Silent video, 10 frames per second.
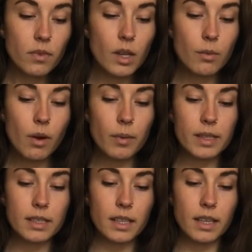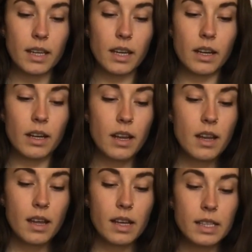What we're seeing here
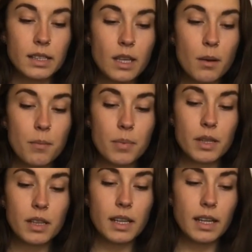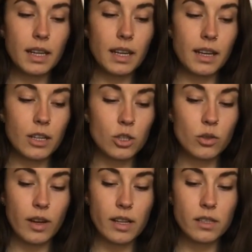is some bleeding and
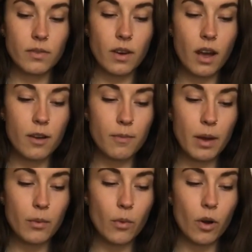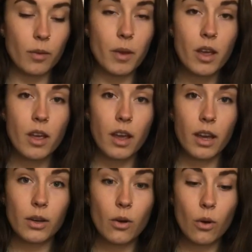transfer of my warm
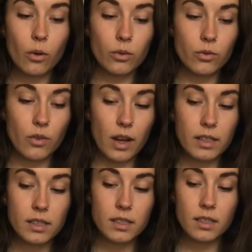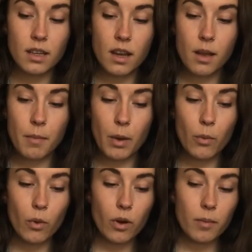and cold fronts. My
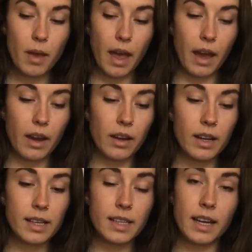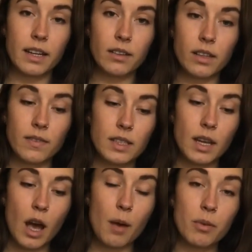warm air is kind of
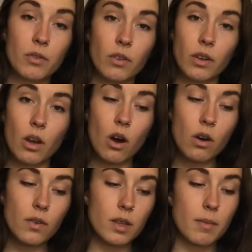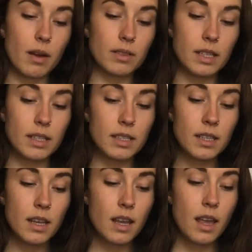lifting up and floating over the mountains,
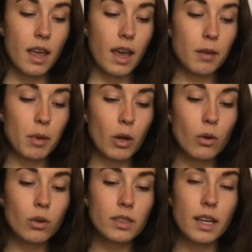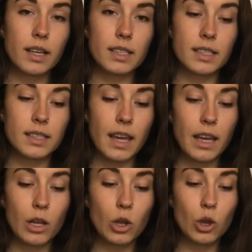and my cold air is
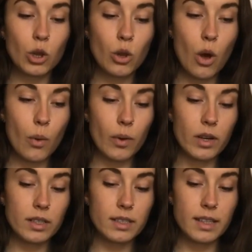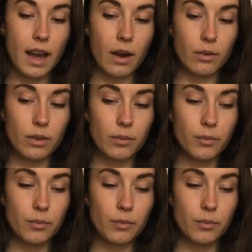staying lower down.